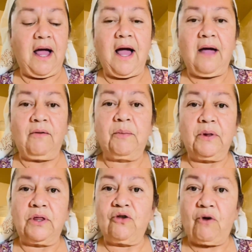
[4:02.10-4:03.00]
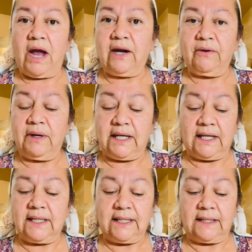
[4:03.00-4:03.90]
I will put the dry
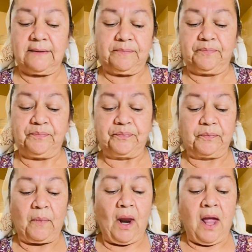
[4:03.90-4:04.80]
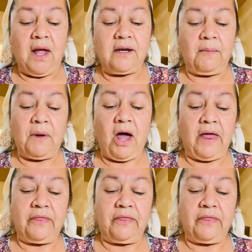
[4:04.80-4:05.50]
ingredients in. I'm going to add